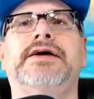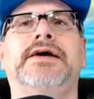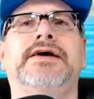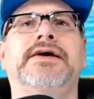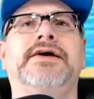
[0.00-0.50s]

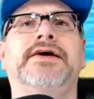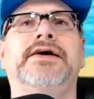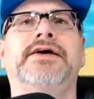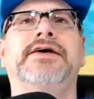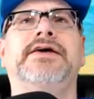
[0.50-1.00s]
uh,
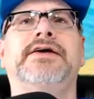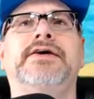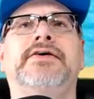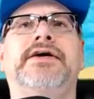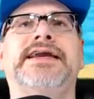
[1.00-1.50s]

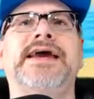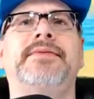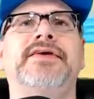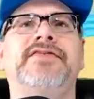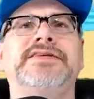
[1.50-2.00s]
well, I
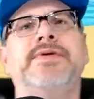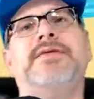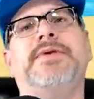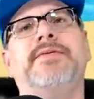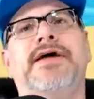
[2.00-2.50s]
can't believe this
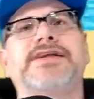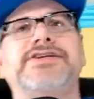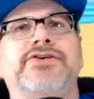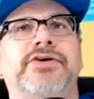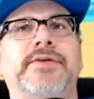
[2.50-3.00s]
many people
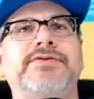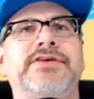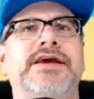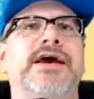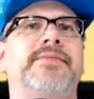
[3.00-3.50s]
actually showed up
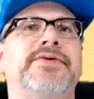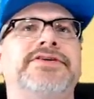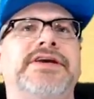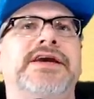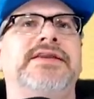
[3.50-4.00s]
today. I
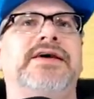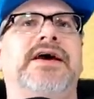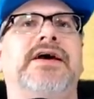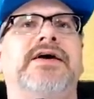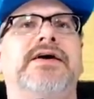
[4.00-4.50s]
appreciate
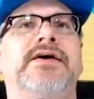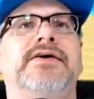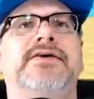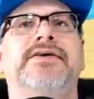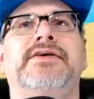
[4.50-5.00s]
uh,
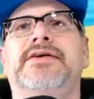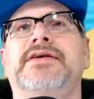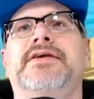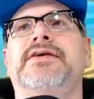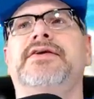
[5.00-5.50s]

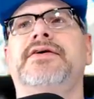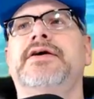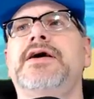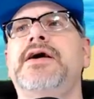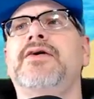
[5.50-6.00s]

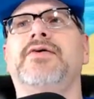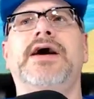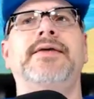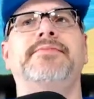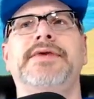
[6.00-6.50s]
Oh,
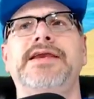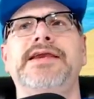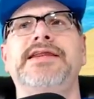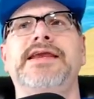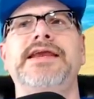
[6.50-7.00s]
I'm
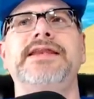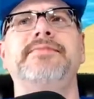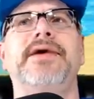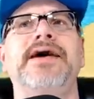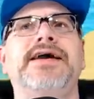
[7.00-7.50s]
eat,
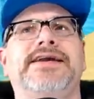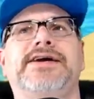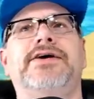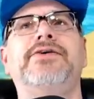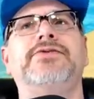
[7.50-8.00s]
eaten by a
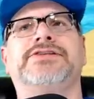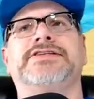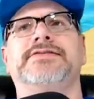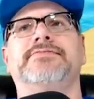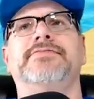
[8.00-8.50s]
ghost.